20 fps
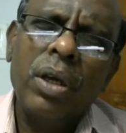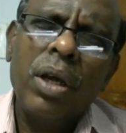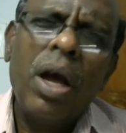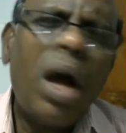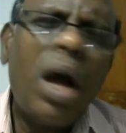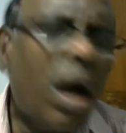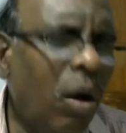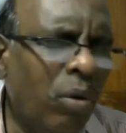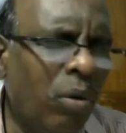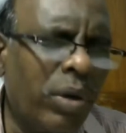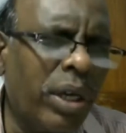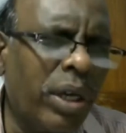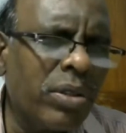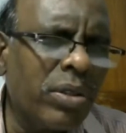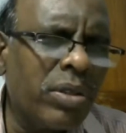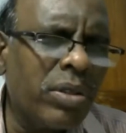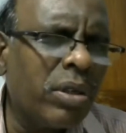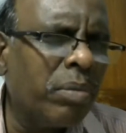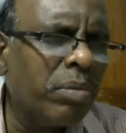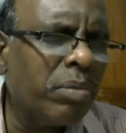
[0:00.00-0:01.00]
how can
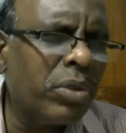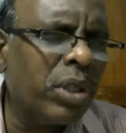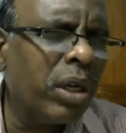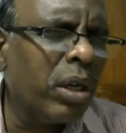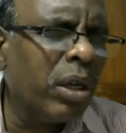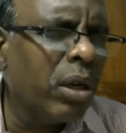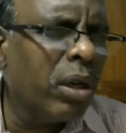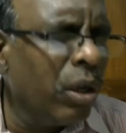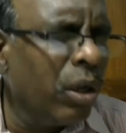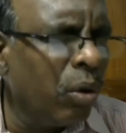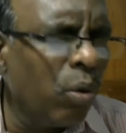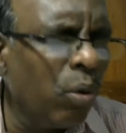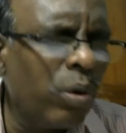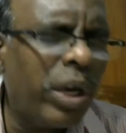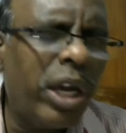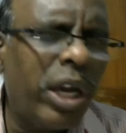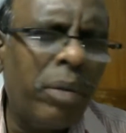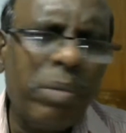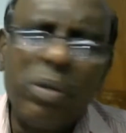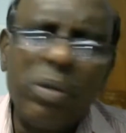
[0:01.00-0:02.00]
something new
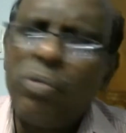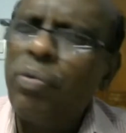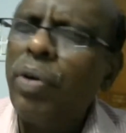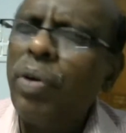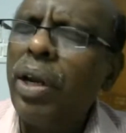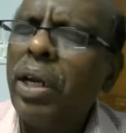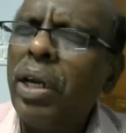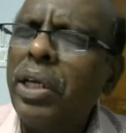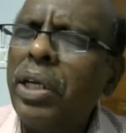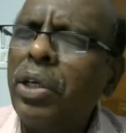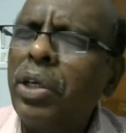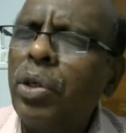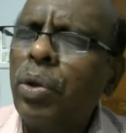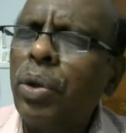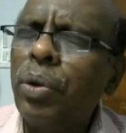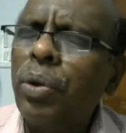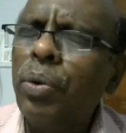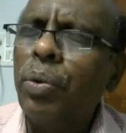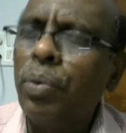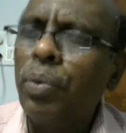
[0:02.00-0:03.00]
can be filled into
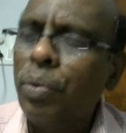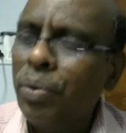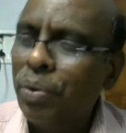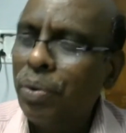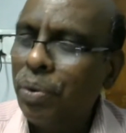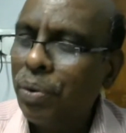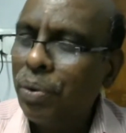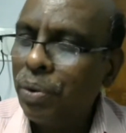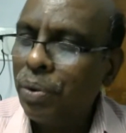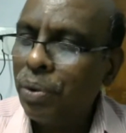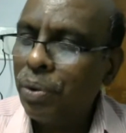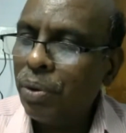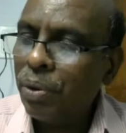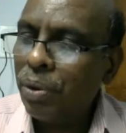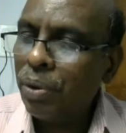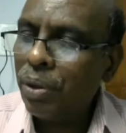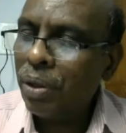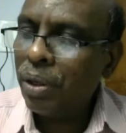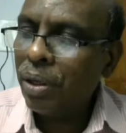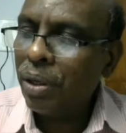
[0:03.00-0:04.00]
you?
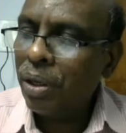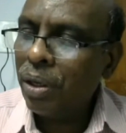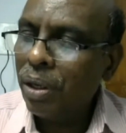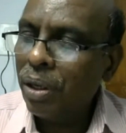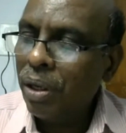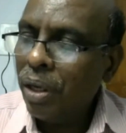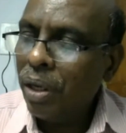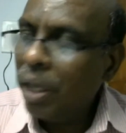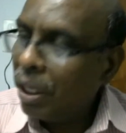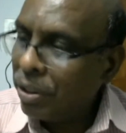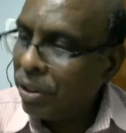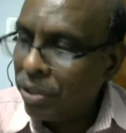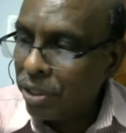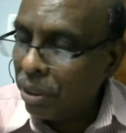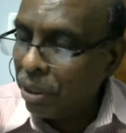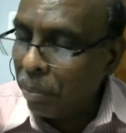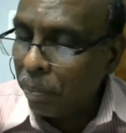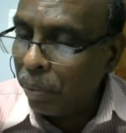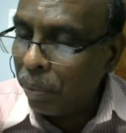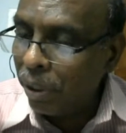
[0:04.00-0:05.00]
In
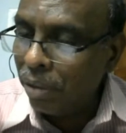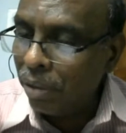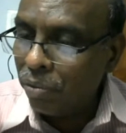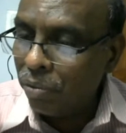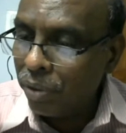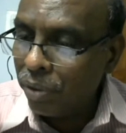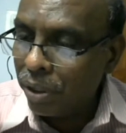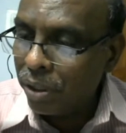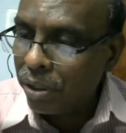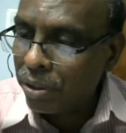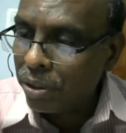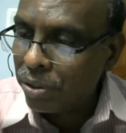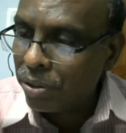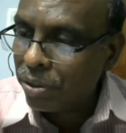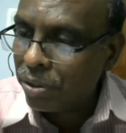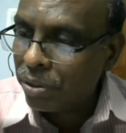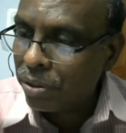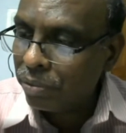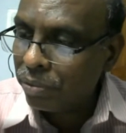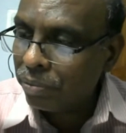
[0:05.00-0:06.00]
simple
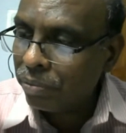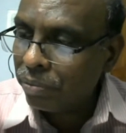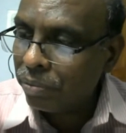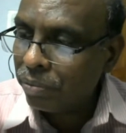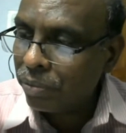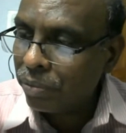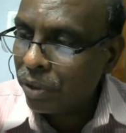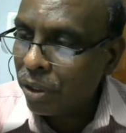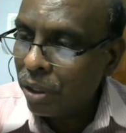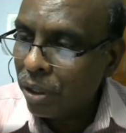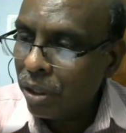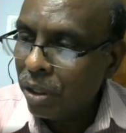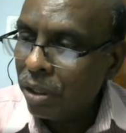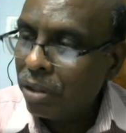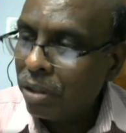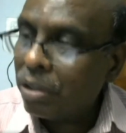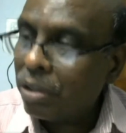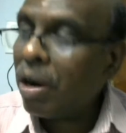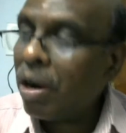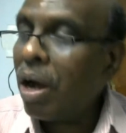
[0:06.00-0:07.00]
words,
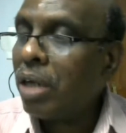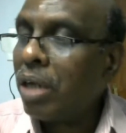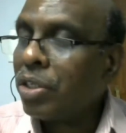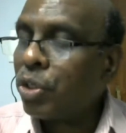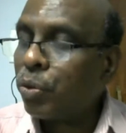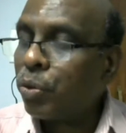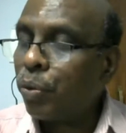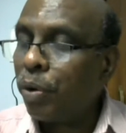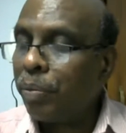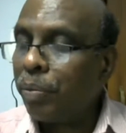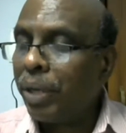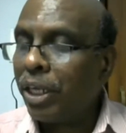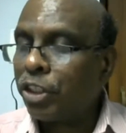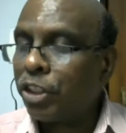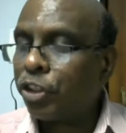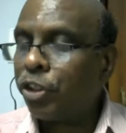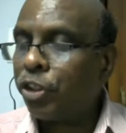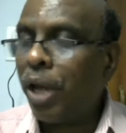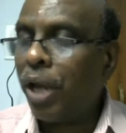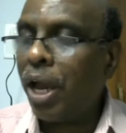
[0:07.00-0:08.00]

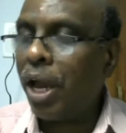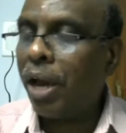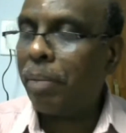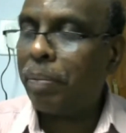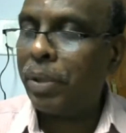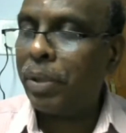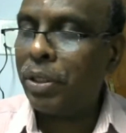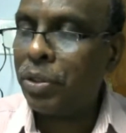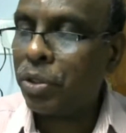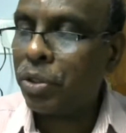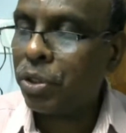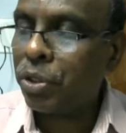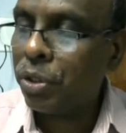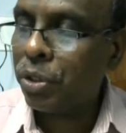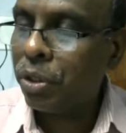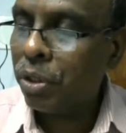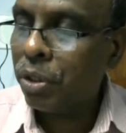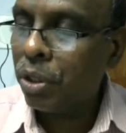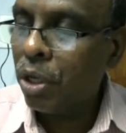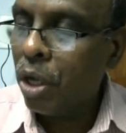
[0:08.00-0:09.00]
transformation happens
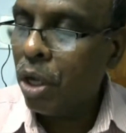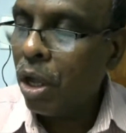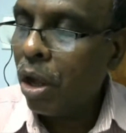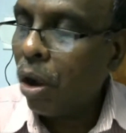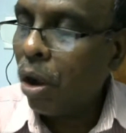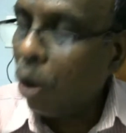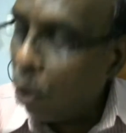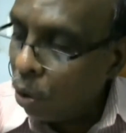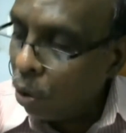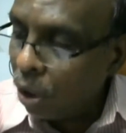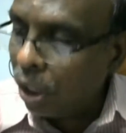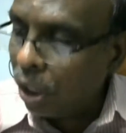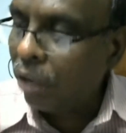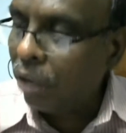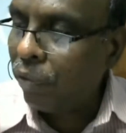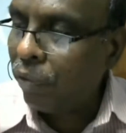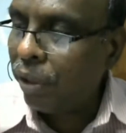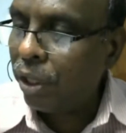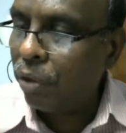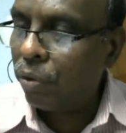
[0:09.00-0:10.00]
only
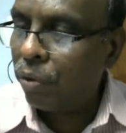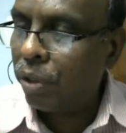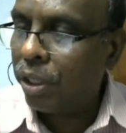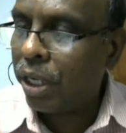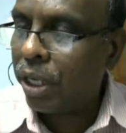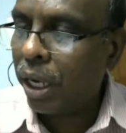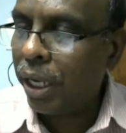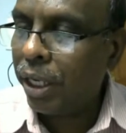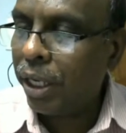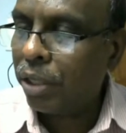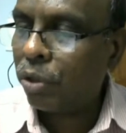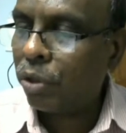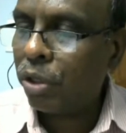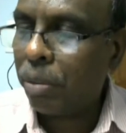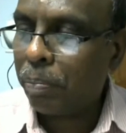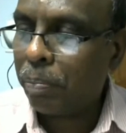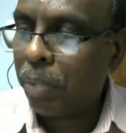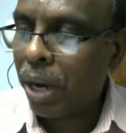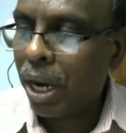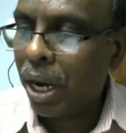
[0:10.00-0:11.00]
when you die to the
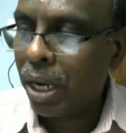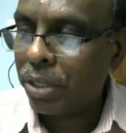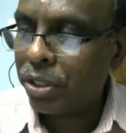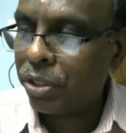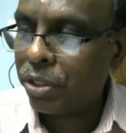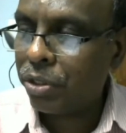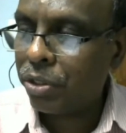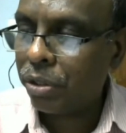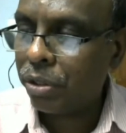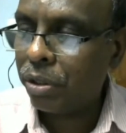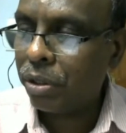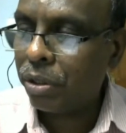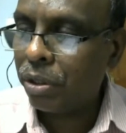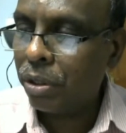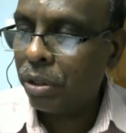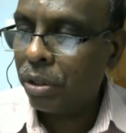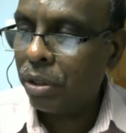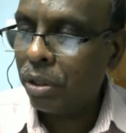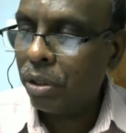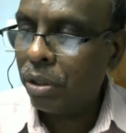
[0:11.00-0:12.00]
past
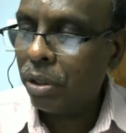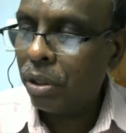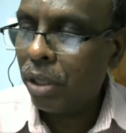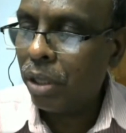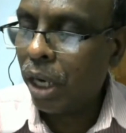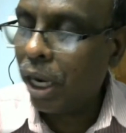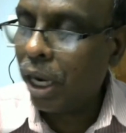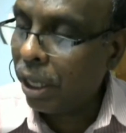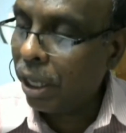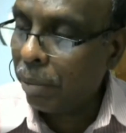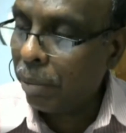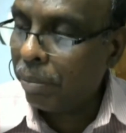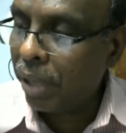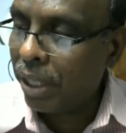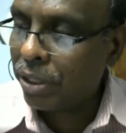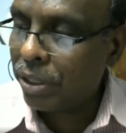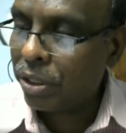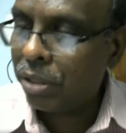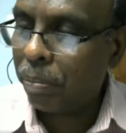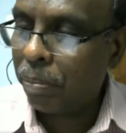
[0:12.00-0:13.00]
and
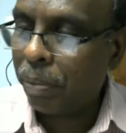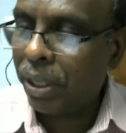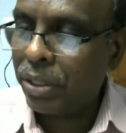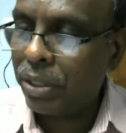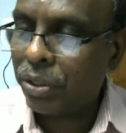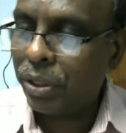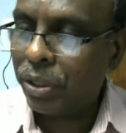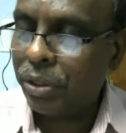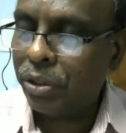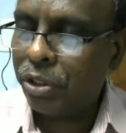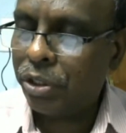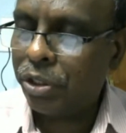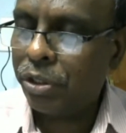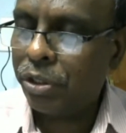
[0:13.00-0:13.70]
embrace the present.